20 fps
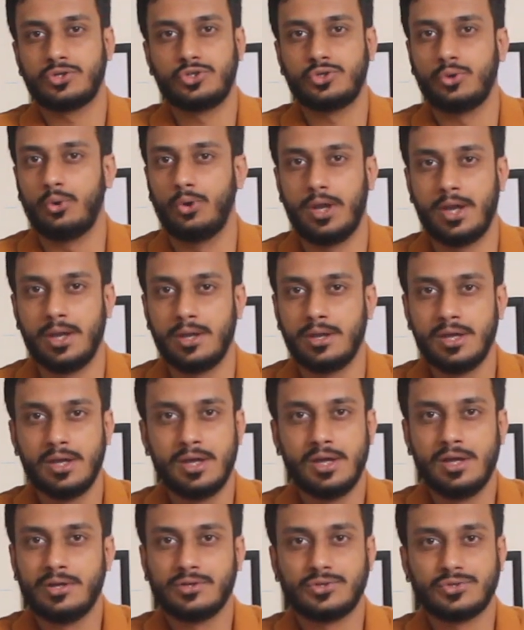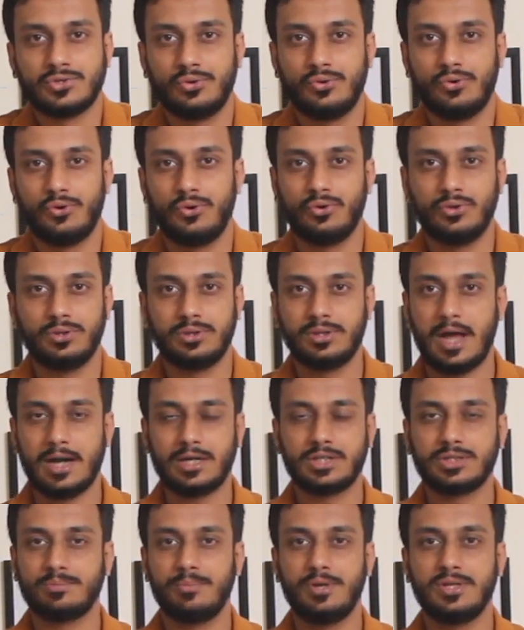chole. So
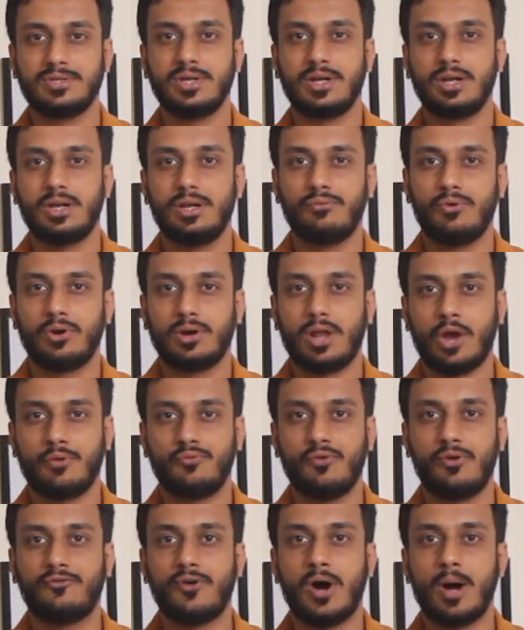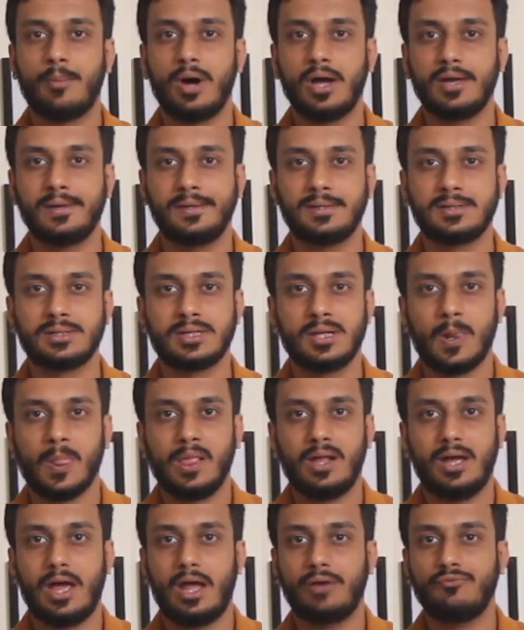that's basically what Aquafaba is,
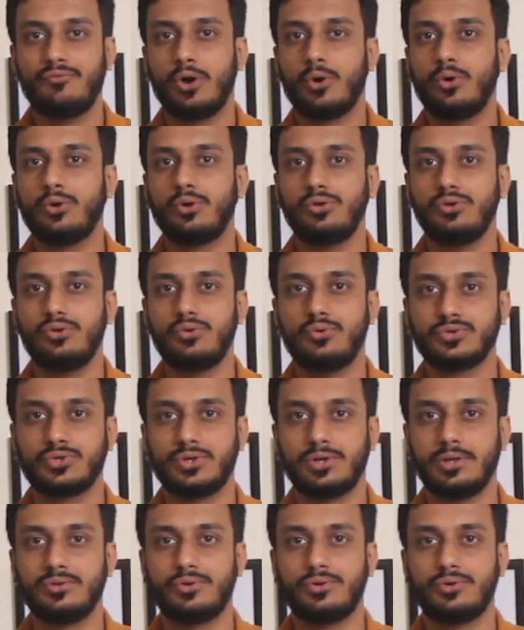and we are going to use it in